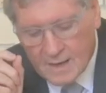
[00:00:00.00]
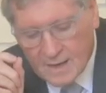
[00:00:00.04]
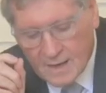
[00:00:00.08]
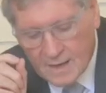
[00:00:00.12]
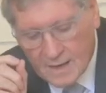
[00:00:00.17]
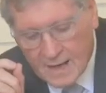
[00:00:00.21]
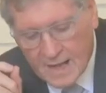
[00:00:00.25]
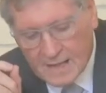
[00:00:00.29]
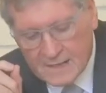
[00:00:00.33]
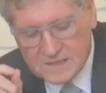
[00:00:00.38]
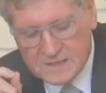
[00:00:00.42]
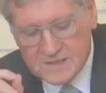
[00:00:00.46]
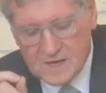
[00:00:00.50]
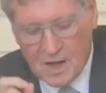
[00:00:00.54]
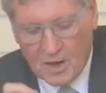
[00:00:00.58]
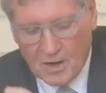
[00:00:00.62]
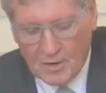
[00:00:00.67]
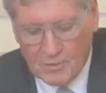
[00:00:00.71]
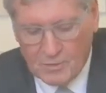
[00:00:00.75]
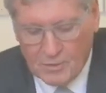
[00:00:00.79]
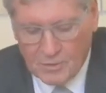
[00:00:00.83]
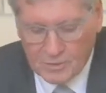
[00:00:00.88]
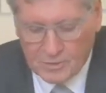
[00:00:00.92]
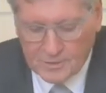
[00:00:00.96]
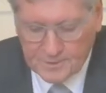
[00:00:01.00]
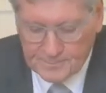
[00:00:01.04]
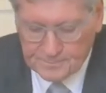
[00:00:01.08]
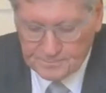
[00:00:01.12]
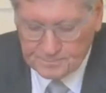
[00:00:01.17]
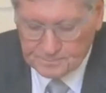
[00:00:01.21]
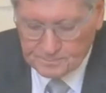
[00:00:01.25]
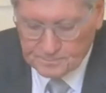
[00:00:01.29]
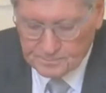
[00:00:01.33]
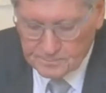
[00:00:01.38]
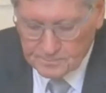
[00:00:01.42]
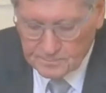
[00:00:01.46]
Let's now look
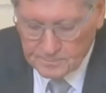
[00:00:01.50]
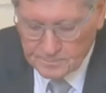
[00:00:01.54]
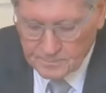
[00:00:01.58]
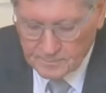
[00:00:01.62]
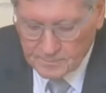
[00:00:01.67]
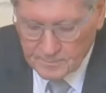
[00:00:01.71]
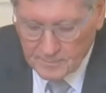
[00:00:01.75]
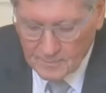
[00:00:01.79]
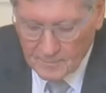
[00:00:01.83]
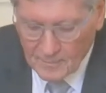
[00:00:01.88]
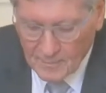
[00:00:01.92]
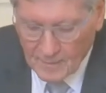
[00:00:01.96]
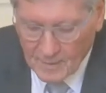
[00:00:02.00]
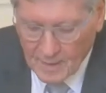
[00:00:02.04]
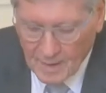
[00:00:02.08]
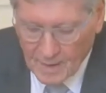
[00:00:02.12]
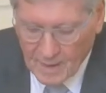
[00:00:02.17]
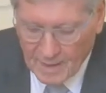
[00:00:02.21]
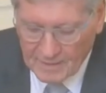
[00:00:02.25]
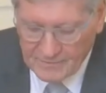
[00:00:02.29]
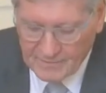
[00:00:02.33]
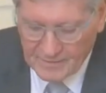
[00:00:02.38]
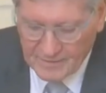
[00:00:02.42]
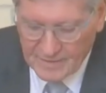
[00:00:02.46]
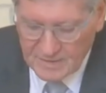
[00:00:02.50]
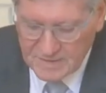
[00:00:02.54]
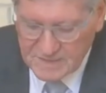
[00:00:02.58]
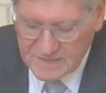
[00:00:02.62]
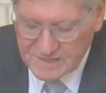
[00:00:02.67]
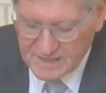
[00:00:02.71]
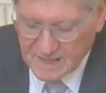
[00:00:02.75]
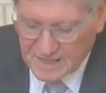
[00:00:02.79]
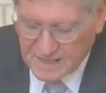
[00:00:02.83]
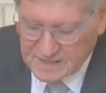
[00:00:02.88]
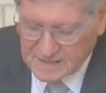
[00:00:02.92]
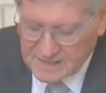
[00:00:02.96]
at verse
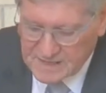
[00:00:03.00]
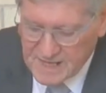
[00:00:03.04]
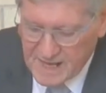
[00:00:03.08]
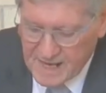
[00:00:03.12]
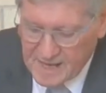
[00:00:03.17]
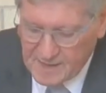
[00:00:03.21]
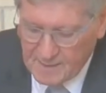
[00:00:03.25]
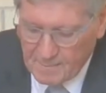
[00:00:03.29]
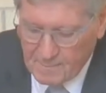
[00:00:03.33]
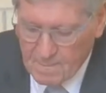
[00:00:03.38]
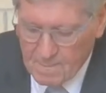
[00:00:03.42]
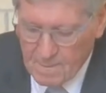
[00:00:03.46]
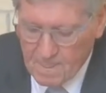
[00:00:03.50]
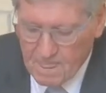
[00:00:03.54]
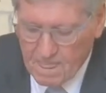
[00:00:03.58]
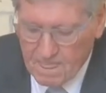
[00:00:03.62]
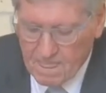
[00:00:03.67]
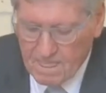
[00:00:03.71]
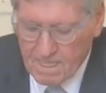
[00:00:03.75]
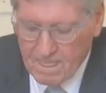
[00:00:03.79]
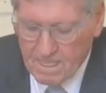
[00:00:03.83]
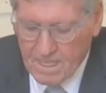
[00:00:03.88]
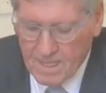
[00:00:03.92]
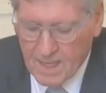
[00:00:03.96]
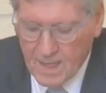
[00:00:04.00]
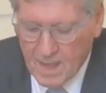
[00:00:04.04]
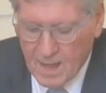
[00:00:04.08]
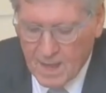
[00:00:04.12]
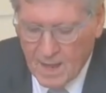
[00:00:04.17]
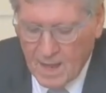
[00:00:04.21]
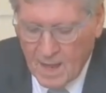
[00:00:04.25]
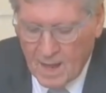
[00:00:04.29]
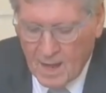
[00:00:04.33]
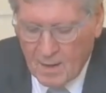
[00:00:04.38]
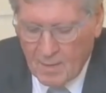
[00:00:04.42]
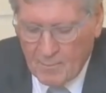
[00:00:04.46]
16.
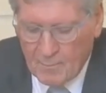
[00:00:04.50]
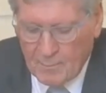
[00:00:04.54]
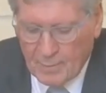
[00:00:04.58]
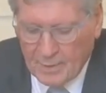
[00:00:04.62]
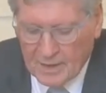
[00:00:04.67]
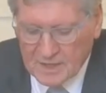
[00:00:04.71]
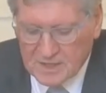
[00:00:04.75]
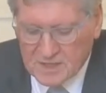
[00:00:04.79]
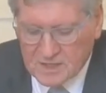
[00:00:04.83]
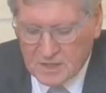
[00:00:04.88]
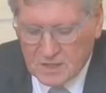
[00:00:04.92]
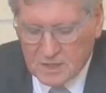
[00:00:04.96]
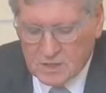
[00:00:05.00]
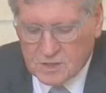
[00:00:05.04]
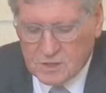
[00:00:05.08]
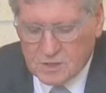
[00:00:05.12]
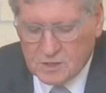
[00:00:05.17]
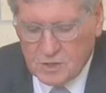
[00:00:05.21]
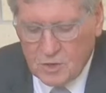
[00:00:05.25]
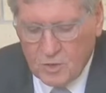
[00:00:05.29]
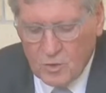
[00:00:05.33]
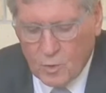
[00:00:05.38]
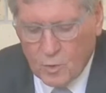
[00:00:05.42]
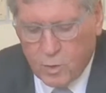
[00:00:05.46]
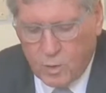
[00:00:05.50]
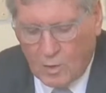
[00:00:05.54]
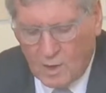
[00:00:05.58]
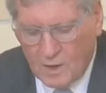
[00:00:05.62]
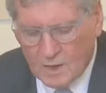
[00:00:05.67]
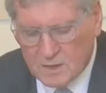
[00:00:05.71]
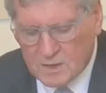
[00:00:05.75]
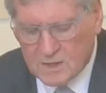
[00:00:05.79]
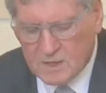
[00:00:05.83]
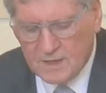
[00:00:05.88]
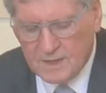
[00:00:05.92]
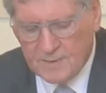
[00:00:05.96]
But to
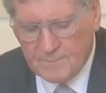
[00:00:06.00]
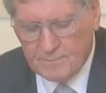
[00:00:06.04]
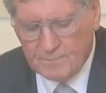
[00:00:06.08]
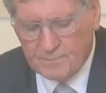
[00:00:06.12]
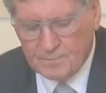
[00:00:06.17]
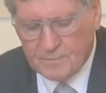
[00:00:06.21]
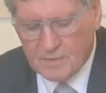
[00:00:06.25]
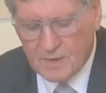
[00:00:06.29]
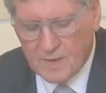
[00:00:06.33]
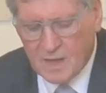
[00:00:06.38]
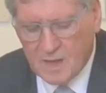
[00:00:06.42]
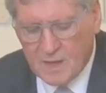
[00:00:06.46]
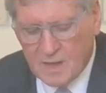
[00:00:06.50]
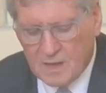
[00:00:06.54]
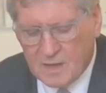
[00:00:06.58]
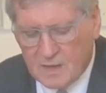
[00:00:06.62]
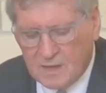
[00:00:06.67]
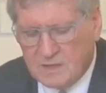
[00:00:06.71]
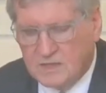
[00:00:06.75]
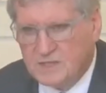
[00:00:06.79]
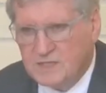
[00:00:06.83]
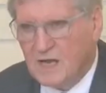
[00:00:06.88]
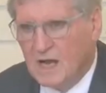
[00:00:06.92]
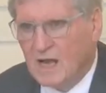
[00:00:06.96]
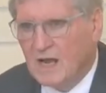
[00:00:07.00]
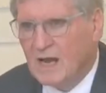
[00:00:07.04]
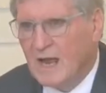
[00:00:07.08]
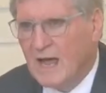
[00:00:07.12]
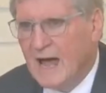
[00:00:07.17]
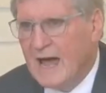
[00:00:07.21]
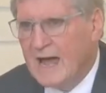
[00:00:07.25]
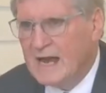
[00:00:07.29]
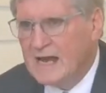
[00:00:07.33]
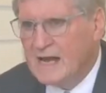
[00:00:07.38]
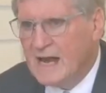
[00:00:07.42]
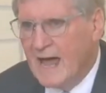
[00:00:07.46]
what shall
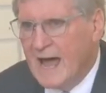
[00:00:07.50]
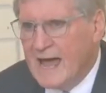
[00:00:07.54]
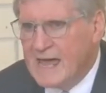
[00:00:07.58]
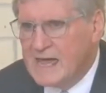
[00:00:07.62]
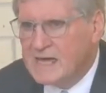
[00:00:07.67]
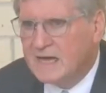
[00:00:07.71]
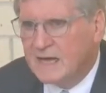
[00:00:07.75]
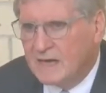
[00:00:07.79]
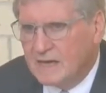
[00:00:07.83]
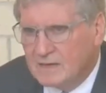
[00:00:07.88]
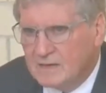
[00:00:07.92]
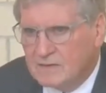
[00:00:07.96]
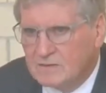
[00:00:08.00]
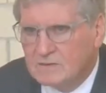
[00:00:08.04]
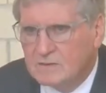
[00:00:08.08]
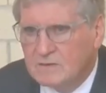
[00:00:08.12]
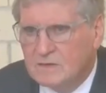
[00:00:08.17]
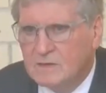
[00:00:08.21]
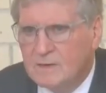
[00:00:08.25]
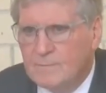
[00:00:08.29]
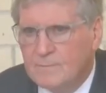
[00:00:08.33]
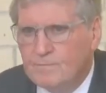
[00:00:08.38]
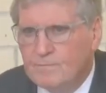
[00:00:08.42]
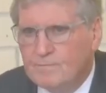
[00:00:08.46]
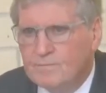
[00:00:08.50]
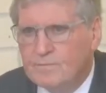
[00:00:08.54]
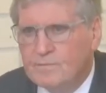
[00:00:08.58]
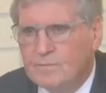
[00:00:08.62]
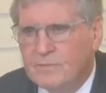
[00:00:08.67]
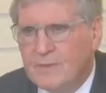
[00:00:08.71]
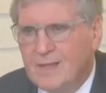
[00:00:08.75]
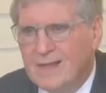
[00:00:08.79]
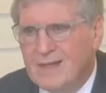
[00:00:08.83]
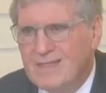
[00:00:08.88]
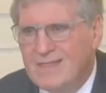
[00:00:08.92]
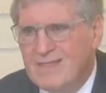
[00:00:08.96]
I liken
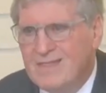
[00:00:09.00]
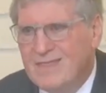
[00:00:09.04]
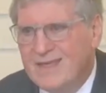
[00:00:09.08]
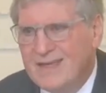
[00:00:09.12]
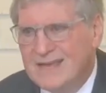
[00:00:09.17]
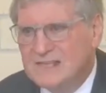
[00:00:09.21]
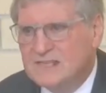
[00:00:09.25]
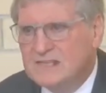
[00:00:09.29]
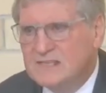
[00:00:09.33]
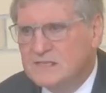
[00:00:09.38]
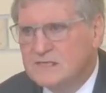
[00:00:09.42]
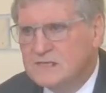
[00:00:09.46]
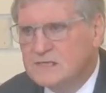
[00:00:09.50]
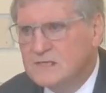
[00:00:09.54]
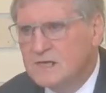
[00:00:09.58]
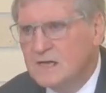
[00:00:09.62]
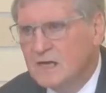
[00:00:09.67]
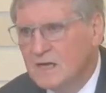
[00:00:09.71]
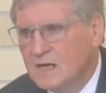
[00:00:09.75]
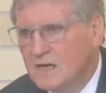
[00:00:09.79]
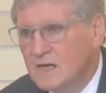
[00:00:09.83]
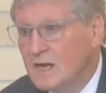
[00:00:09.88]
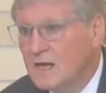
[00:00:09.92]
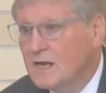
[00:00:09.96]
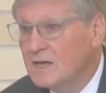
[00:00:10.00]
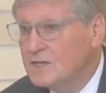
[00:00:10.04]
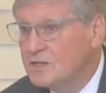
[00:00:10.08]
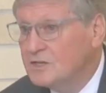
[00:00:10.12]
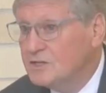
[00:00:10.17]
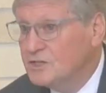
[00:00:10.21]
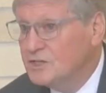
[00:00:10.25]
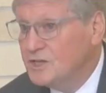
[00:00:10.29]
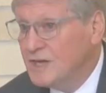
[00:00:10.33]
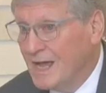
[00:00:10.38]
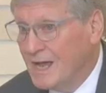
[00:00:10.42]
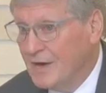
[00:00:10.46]
this
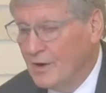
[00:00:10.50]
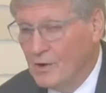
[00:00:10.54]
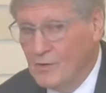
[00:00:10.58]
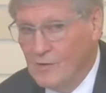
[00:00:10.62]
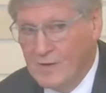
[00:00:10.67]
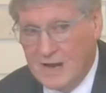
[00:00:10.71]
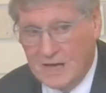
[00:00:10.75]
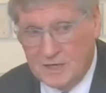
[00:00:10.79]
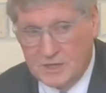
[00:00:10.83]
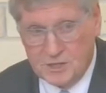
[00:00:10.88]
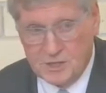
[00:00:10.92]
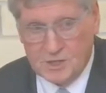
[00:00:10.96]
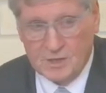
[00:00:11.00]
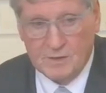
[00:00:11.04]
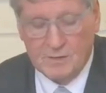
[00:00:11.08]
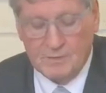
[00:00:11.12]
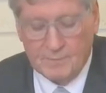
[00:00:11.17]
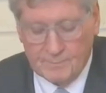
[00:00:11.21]
generation?